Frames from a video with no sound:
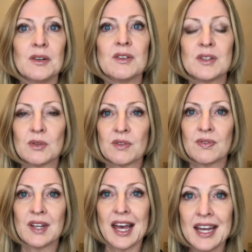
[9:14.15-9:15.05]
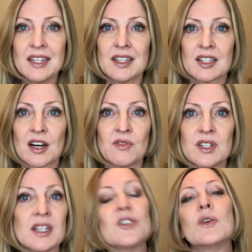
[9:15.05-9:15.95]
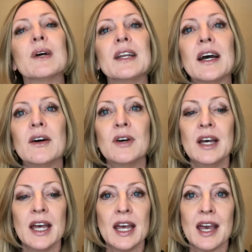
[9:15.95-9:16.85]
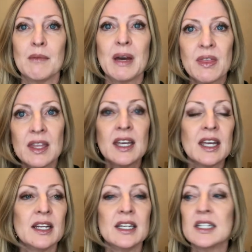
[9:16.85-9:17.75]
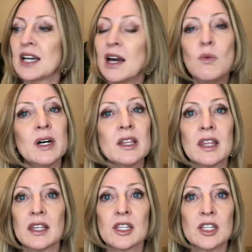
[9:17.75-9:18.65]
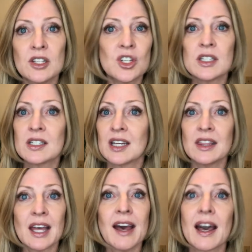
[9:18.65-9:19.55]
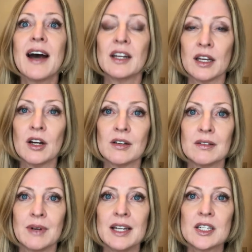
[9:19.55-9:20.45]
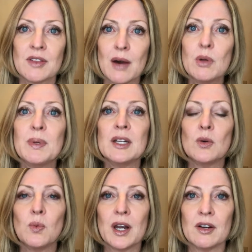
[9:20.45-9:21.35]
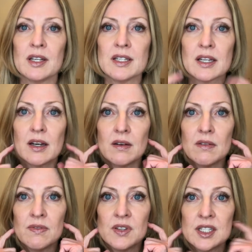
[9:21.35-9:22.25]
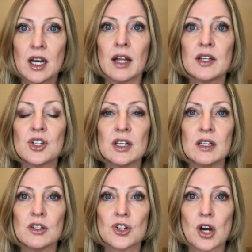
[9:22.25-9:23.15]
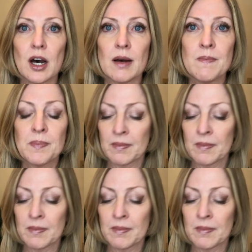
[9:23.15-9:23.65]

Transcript: know, sort of end this conversation right now. And my thinking is I want to just get the heck out of here, right? So that would be an awareness of physiology, jaw,